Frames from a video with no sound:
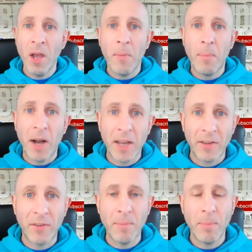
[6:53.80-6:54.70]
But
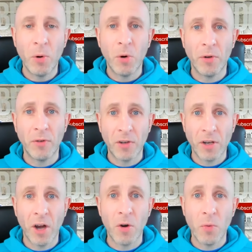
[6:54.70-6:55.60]
it's important to
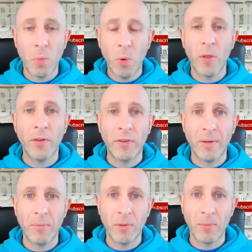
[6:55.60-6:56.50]
know what the
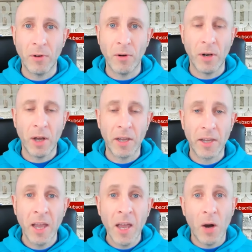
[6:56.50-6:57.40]
symptoms look
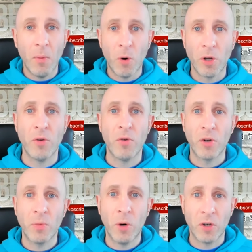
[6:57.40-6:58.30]
like and what you
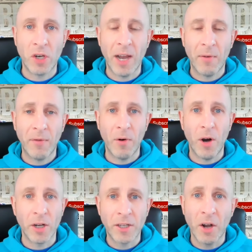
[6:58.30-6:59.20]
should watch out for.
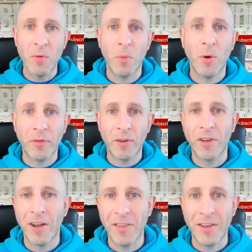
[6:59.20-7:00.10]
I don't want to
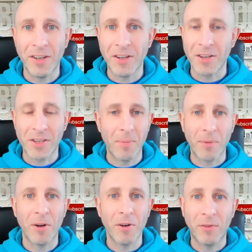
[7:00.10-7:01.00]
turn this into some
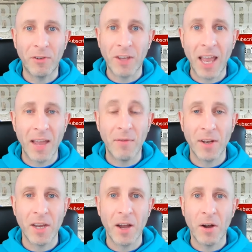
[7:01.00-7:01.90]
kind of scare
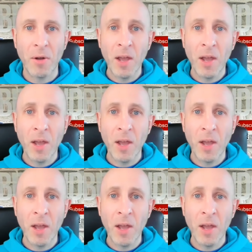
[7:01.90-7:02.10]
video,